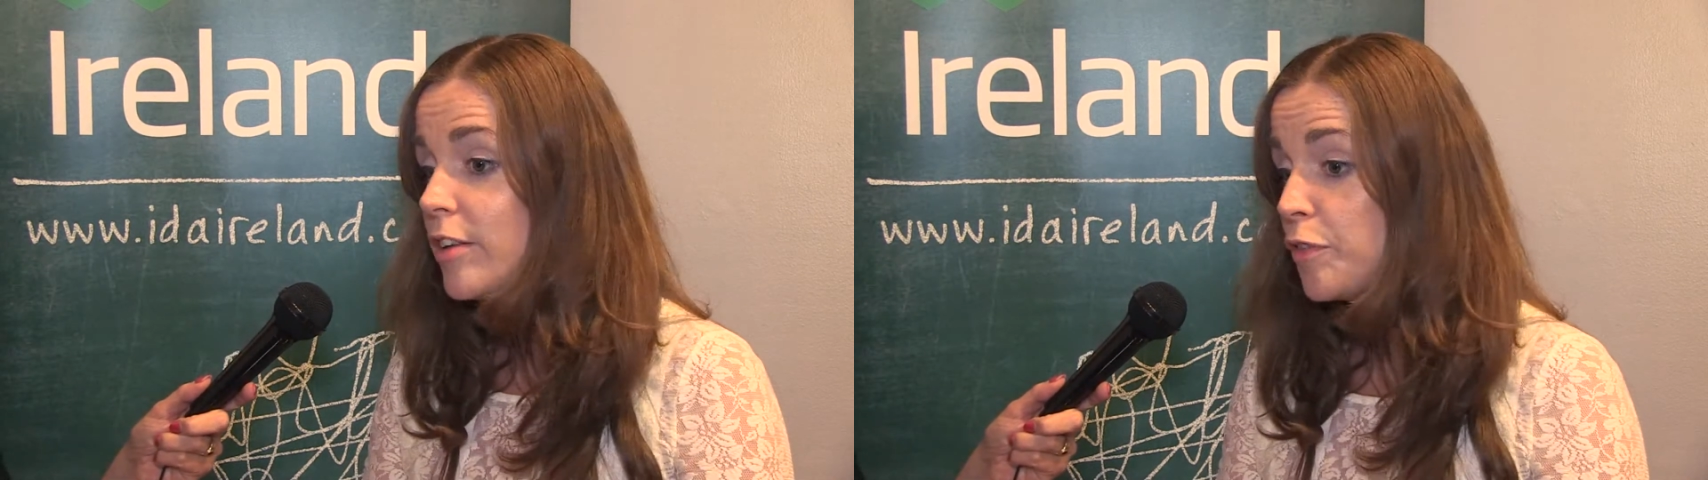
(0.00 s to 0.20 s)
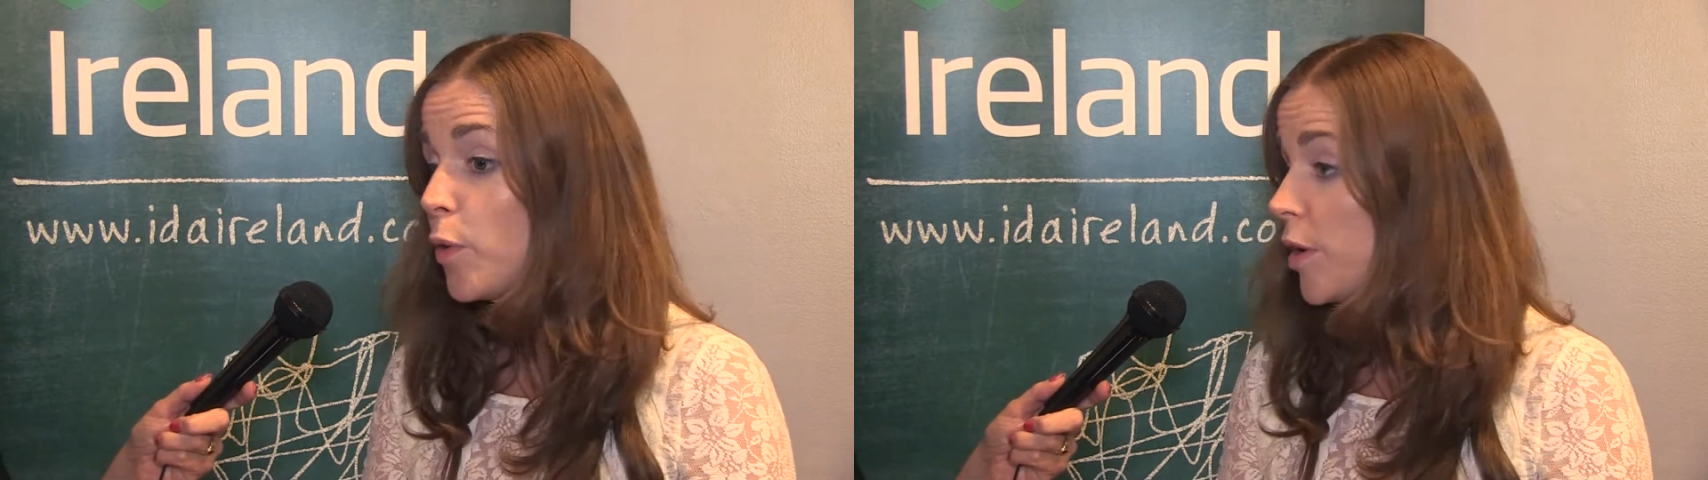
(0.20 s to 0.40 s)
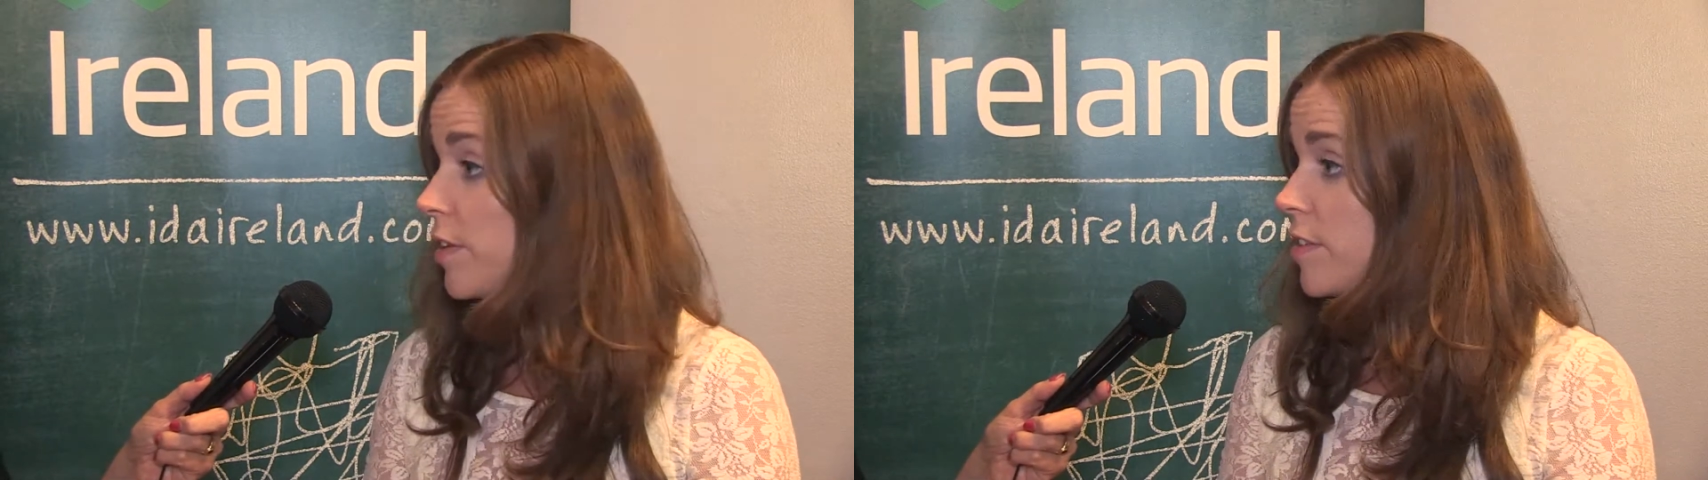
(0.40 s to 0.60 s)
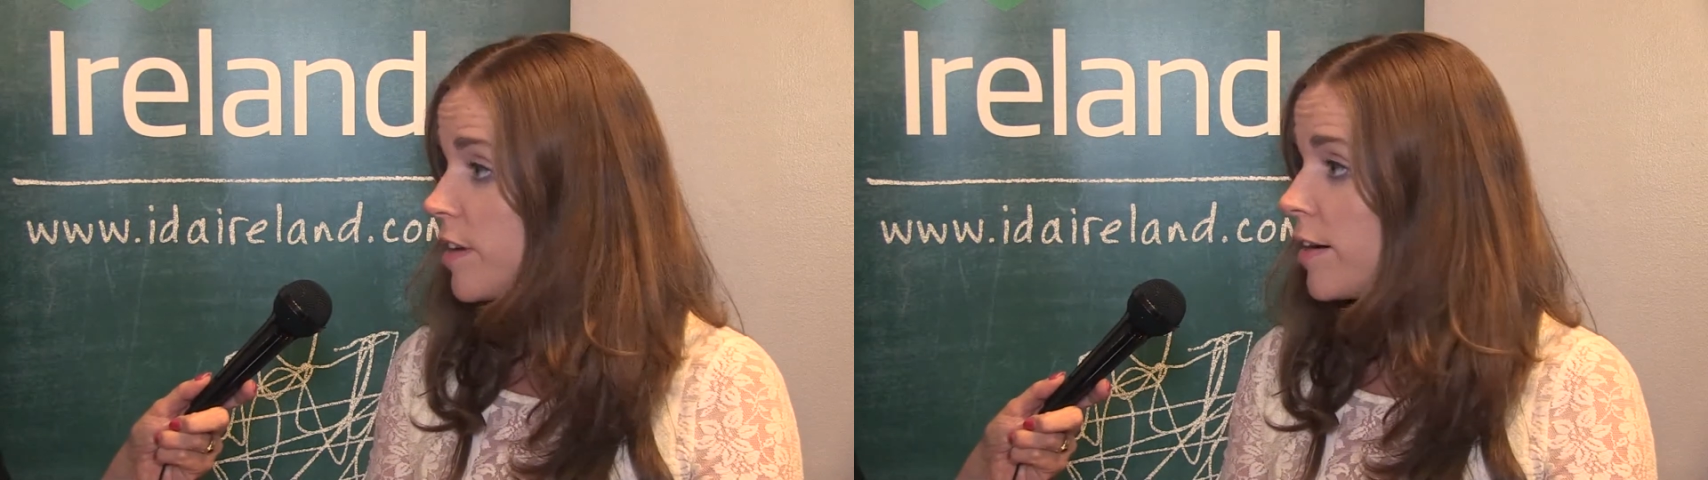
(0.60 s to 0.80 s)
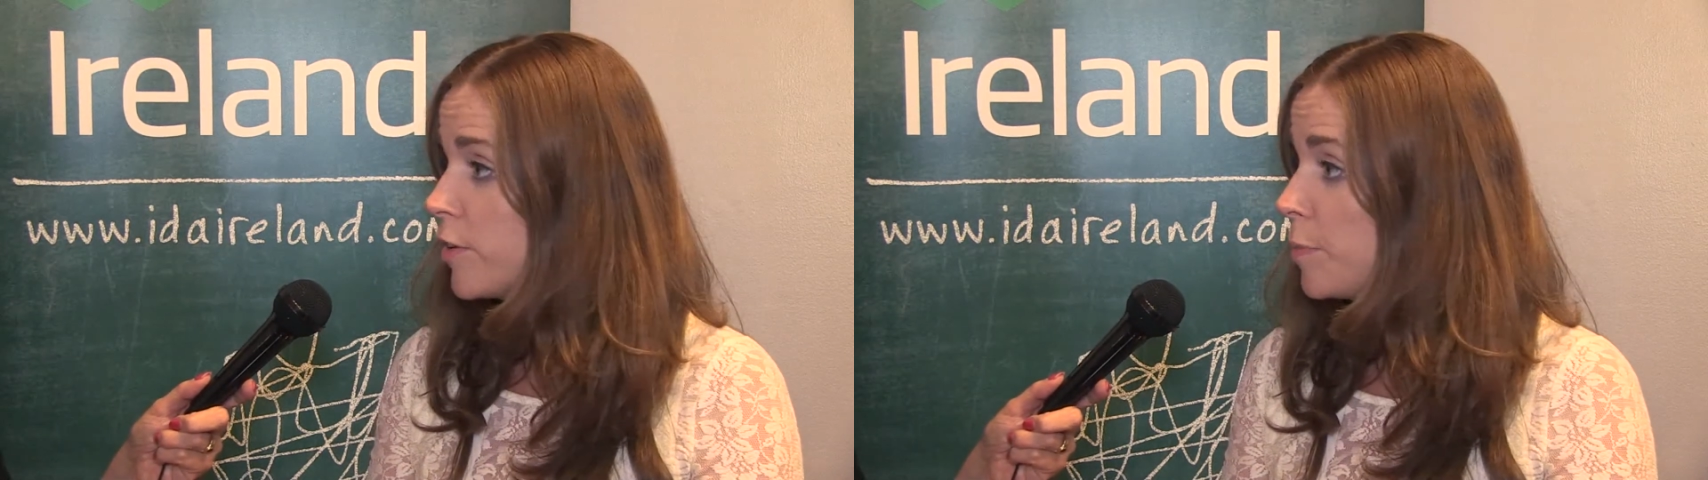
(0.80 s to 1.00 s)
to focus on
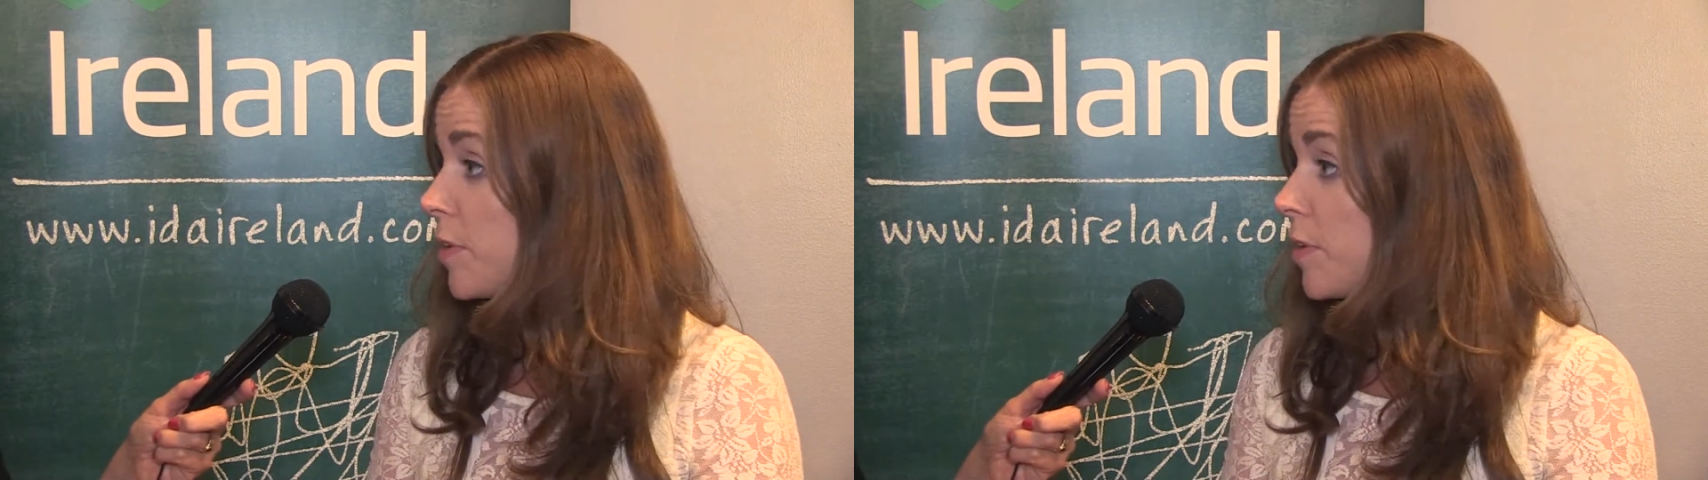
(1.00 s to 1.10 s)
startups